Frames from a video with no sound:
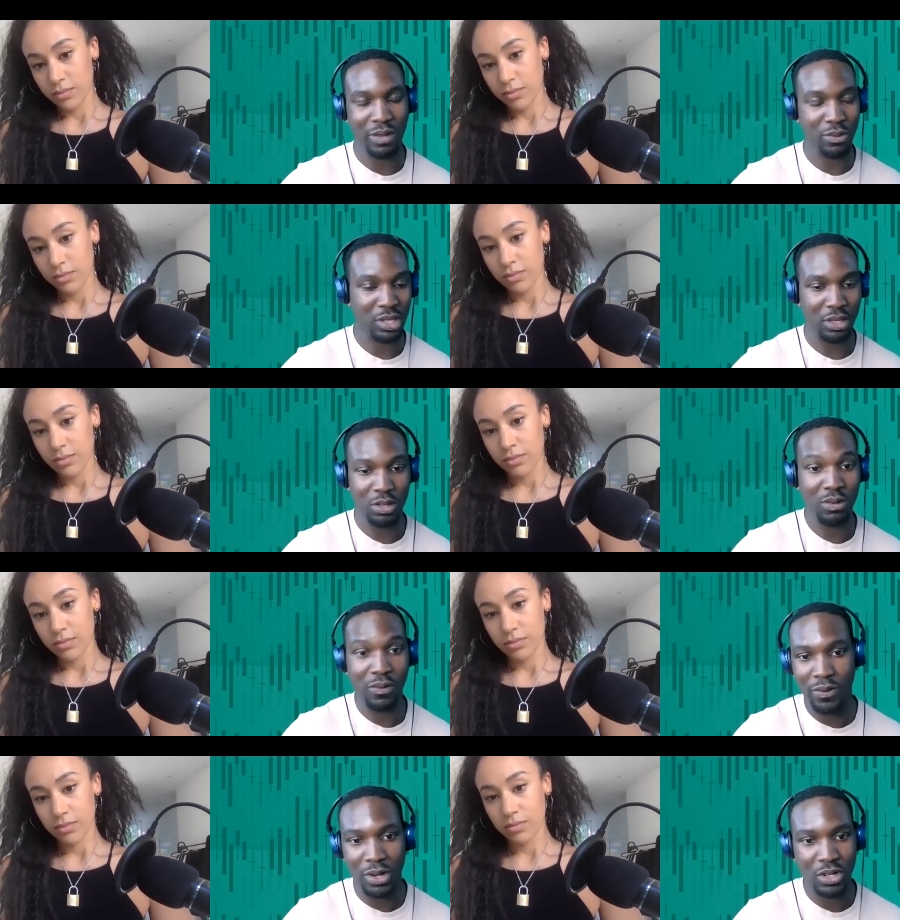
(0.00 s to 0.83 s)
Speaker 1: uh, was it two
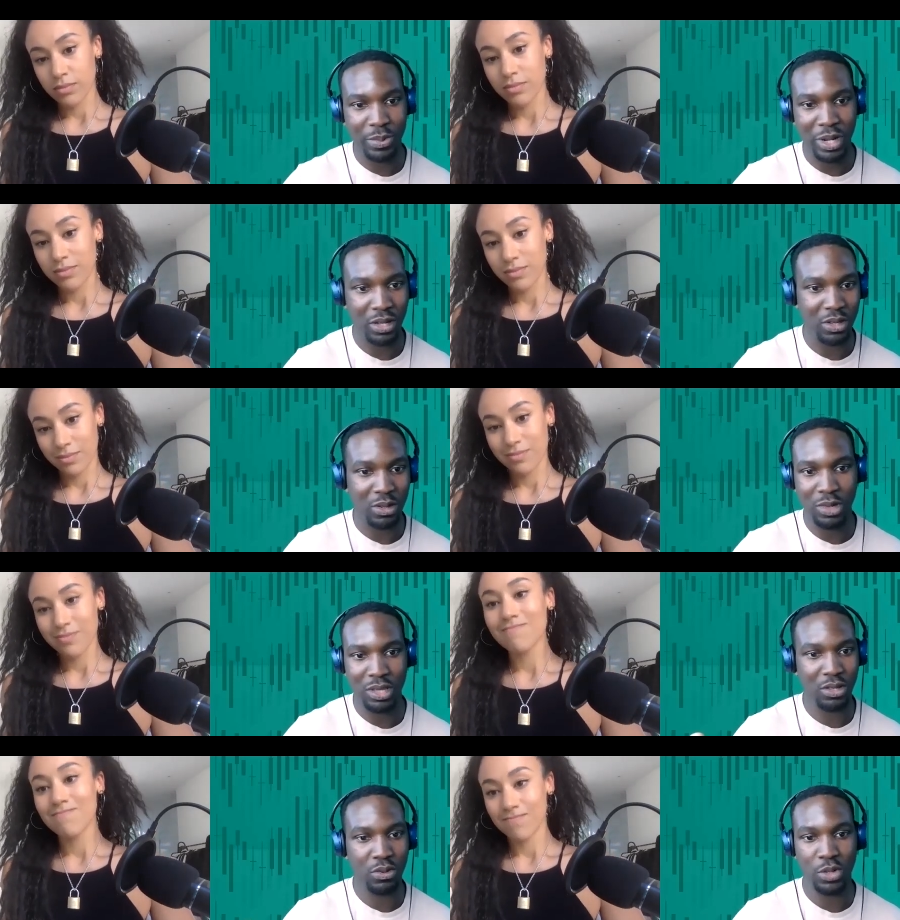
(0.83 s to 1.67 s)
and four hundred pounds or
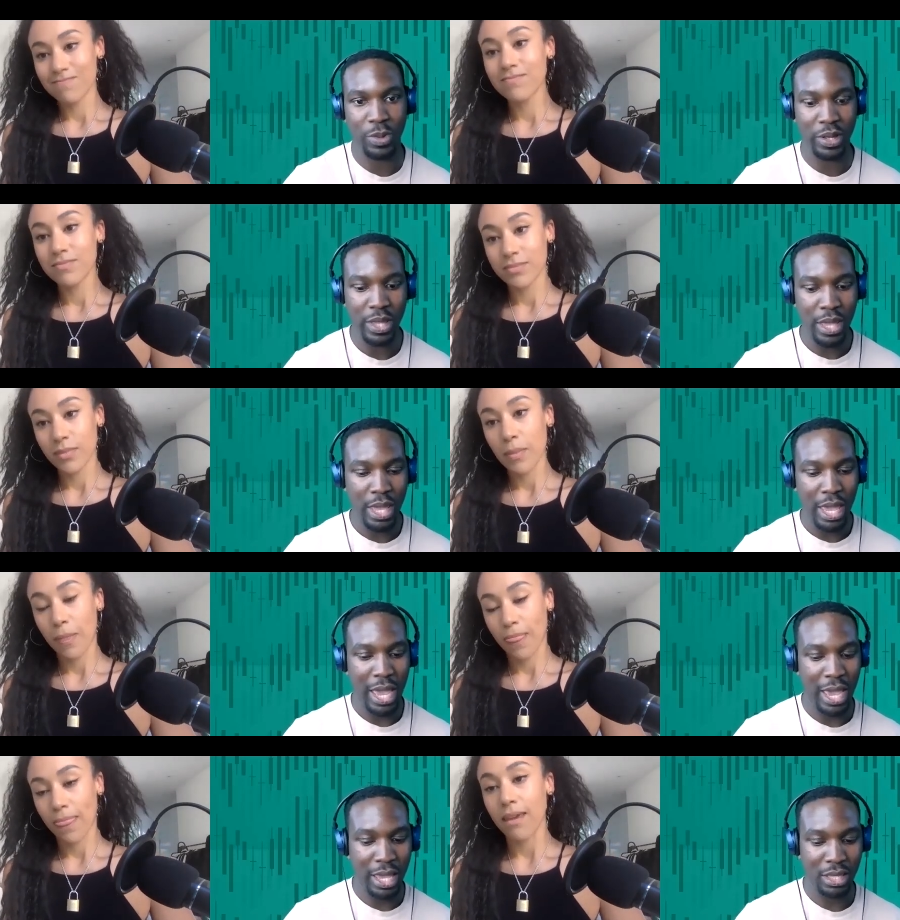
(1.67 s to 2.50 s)
one and two hundred pounds,
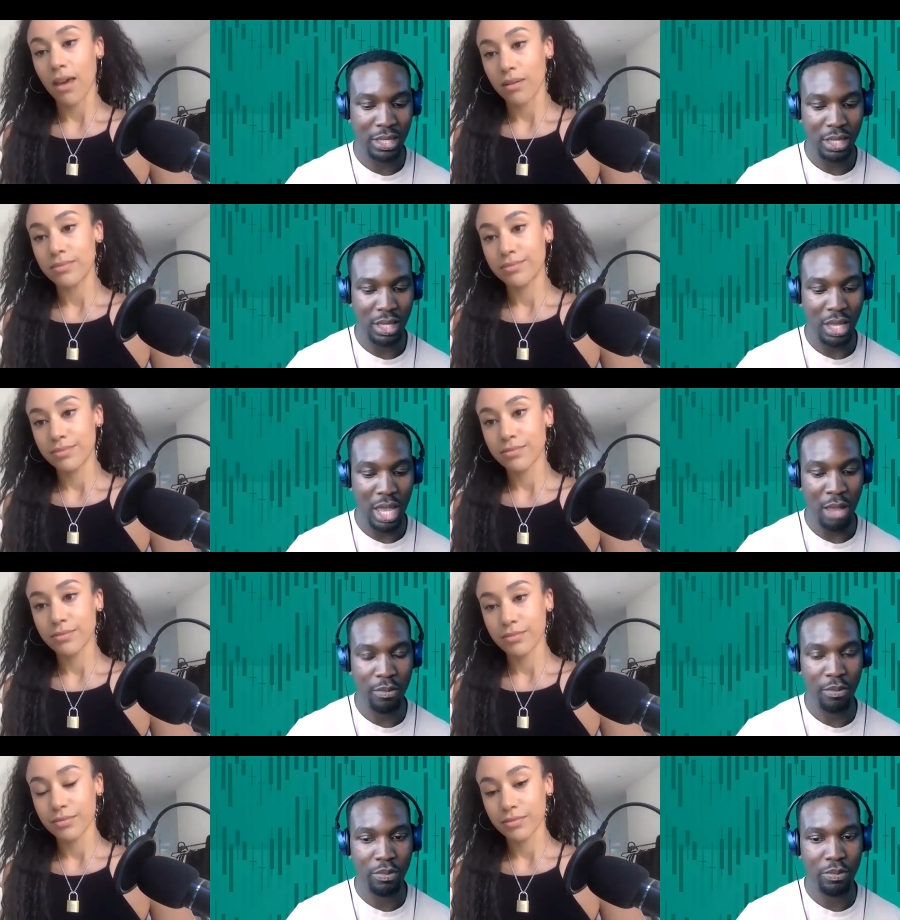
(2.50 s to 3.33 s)
and yeah.
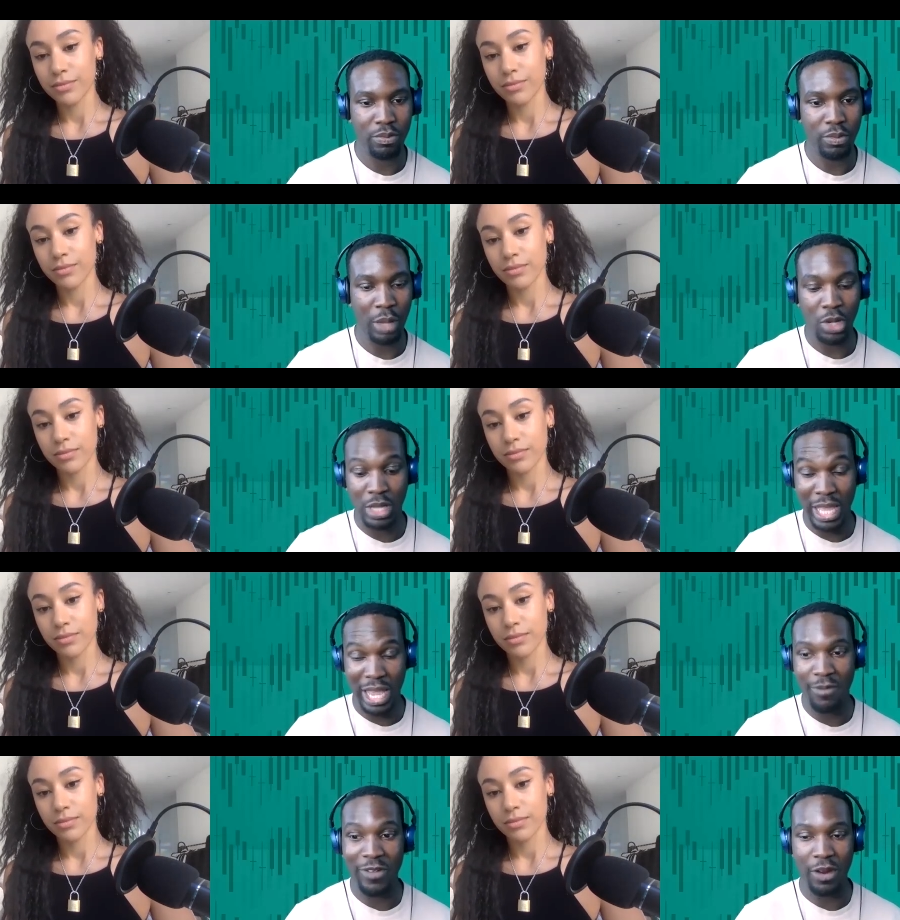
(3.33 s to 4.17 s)
I'm I'm not gonna
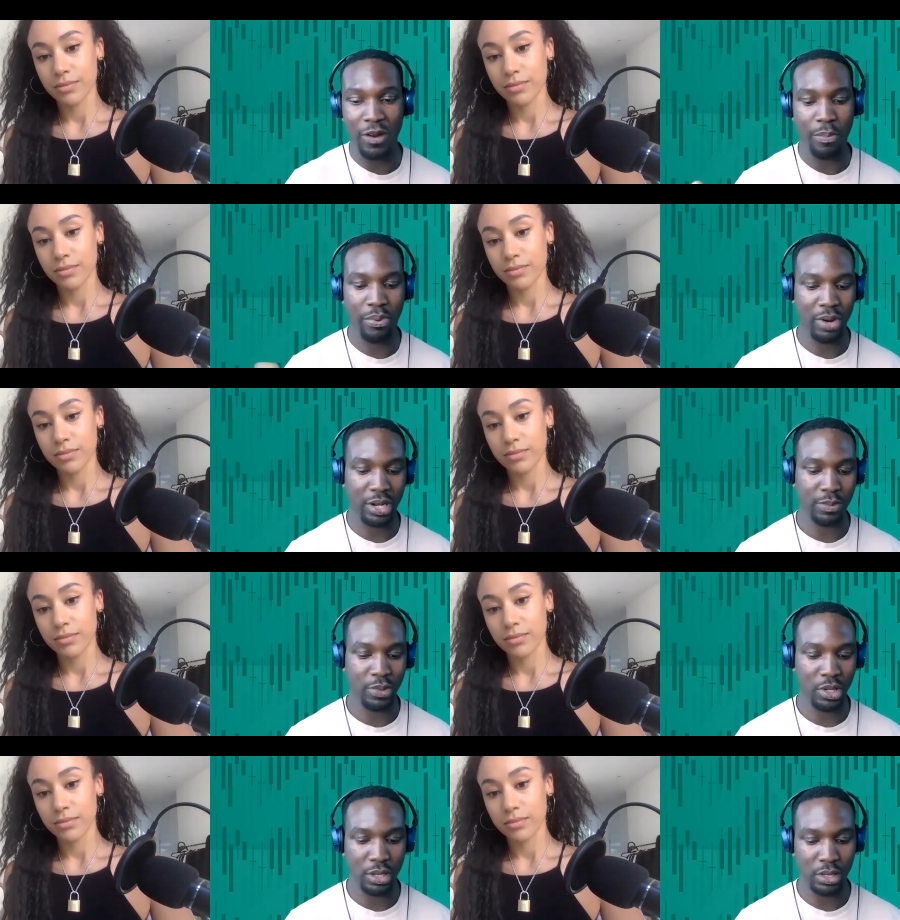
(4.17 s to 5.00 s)
lie, I'm very impressed
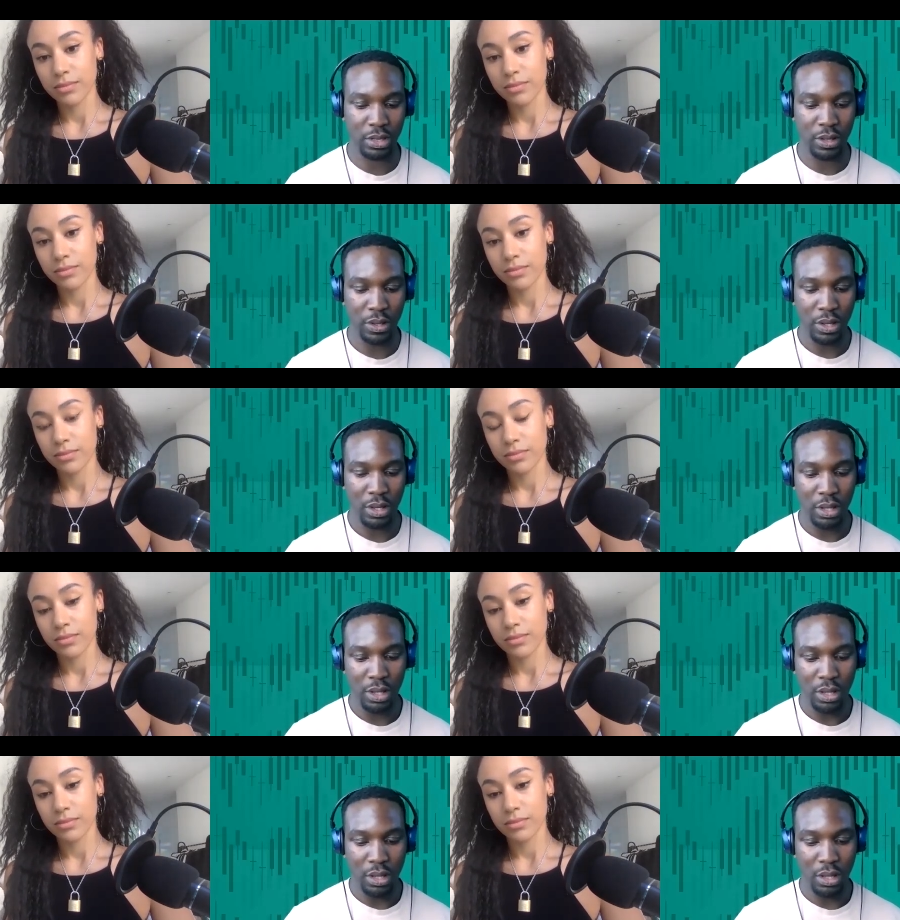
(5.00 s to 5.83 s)
because
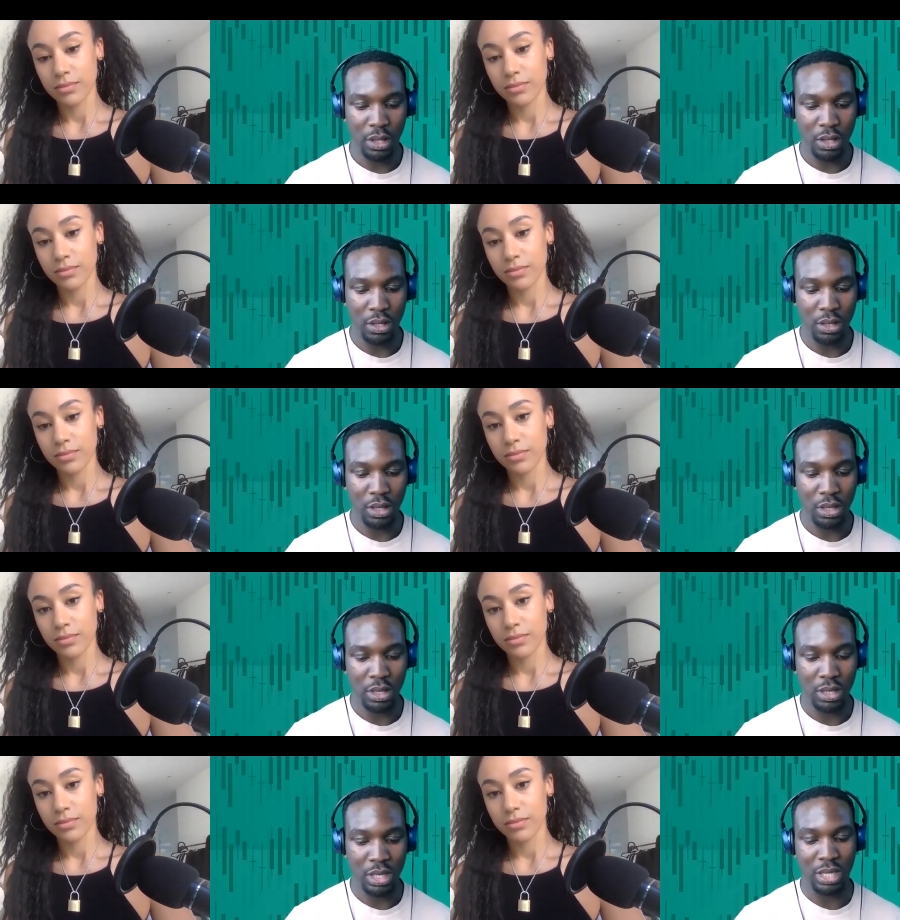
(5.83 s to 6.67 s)

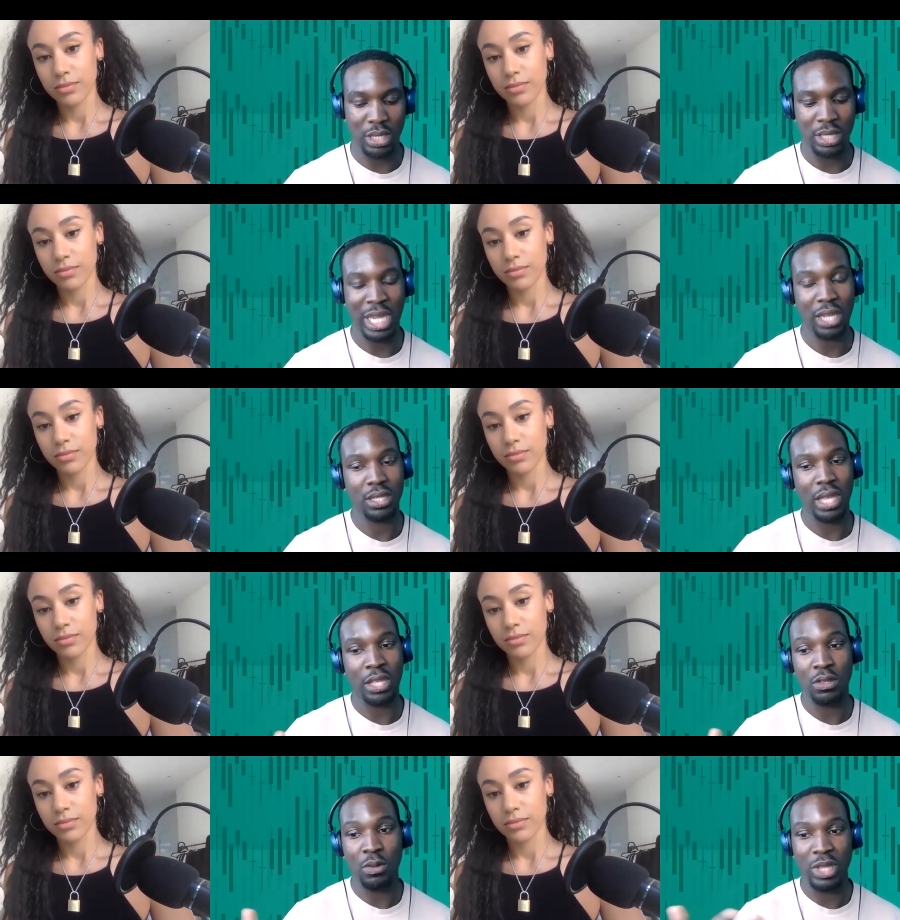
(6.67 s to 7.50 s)
it takes I
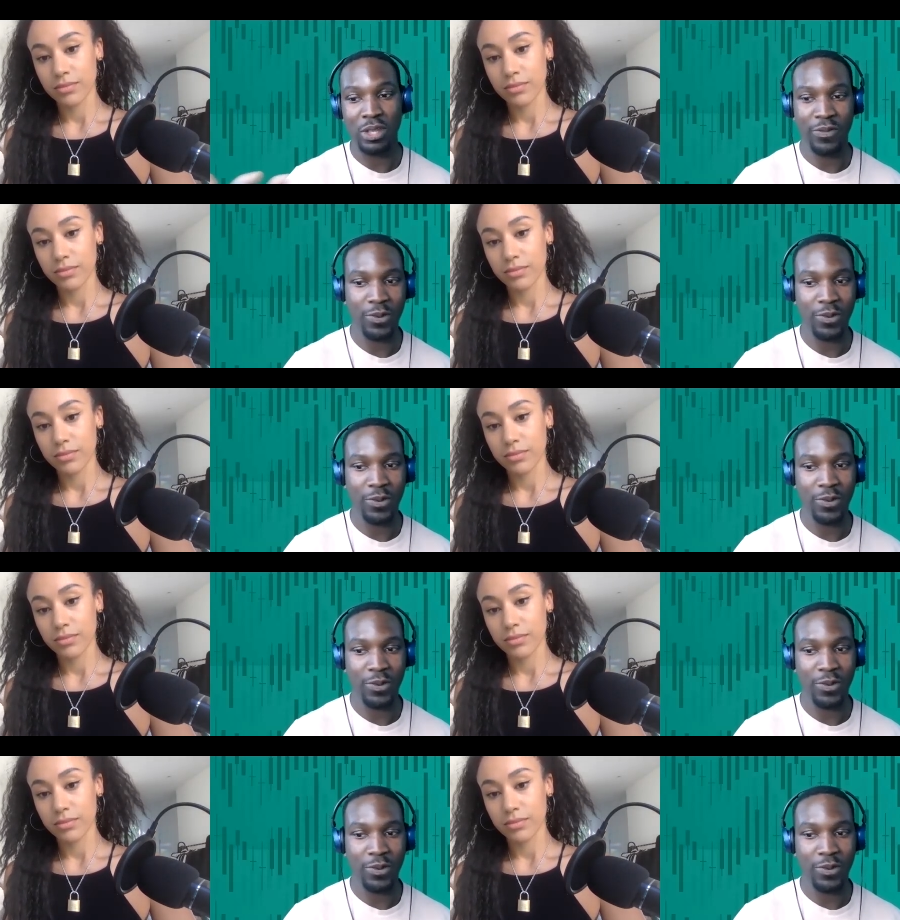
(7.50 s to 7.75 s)
don't know whether it's